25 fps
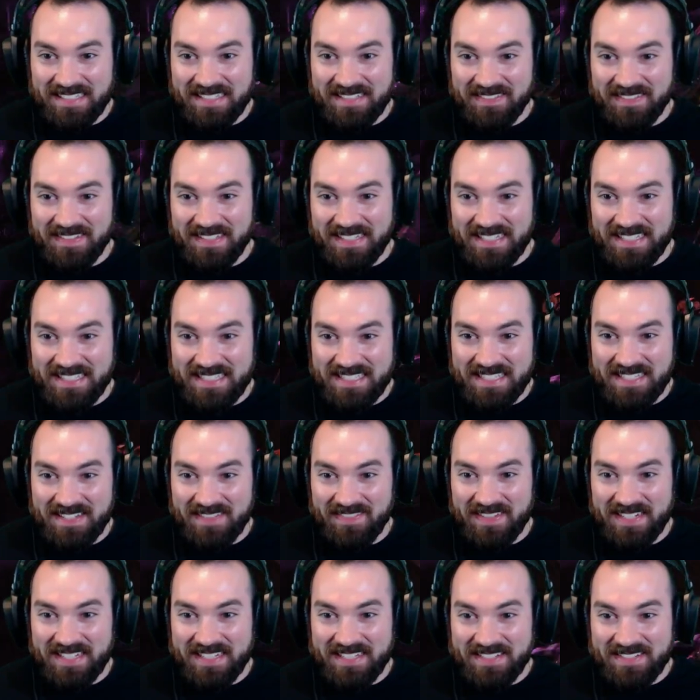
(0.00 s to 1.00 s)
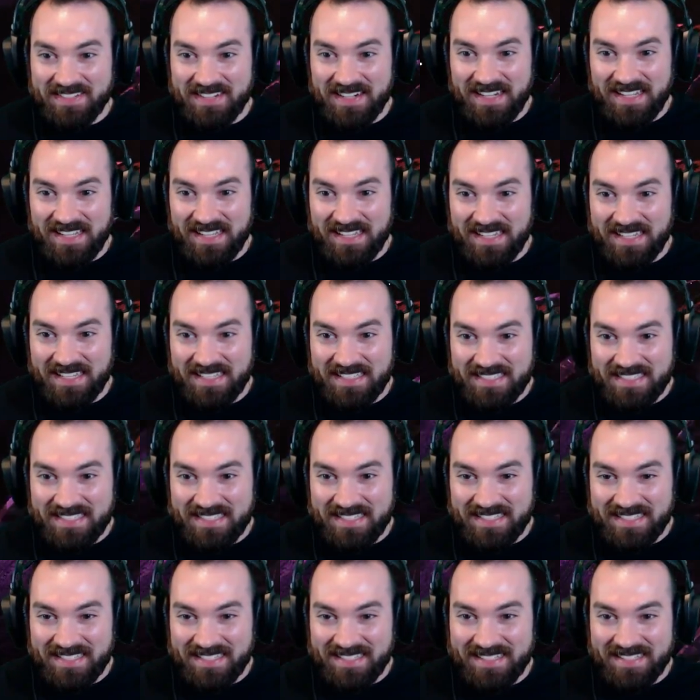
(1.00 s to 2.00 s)
We got so many drake eggs.
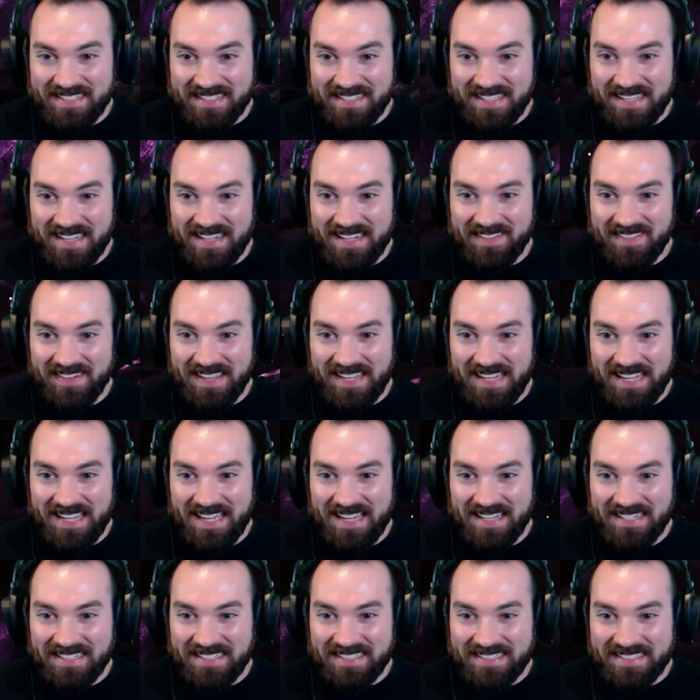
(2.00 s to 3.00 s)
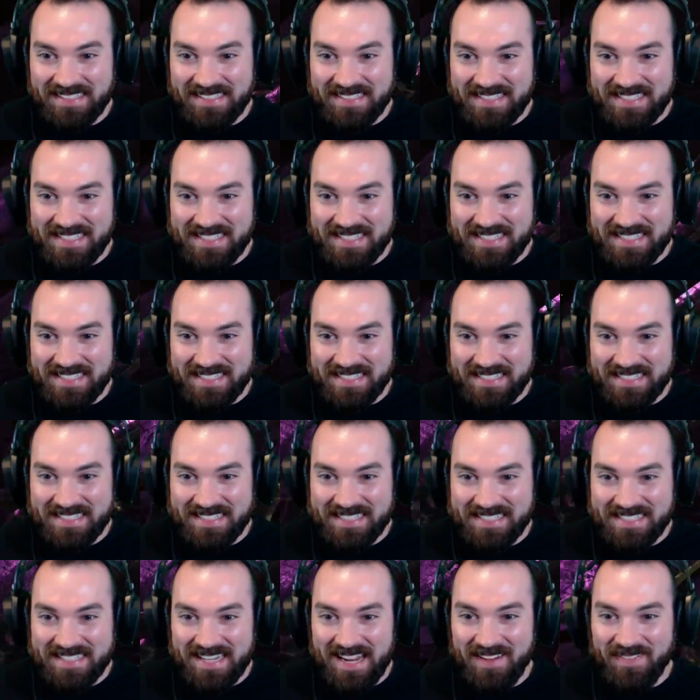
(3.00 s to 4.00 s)
Oh my god.
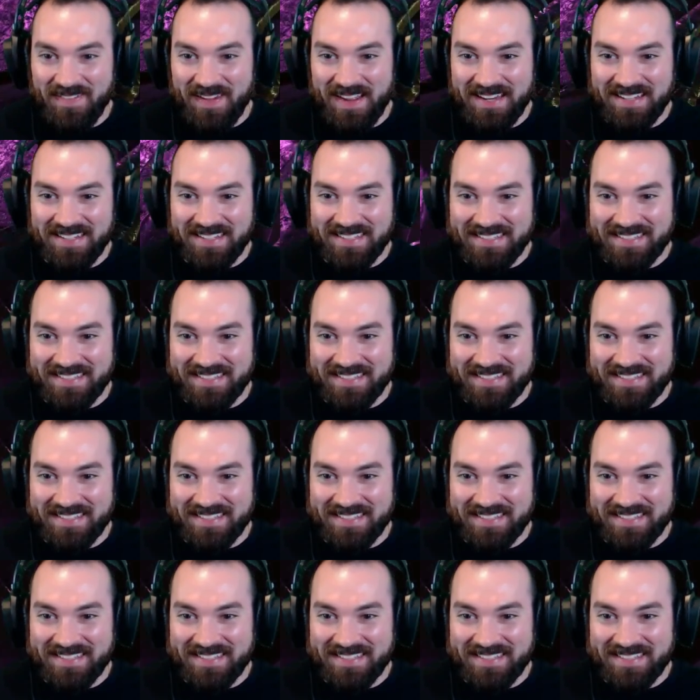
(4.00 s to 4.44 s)
Stop it!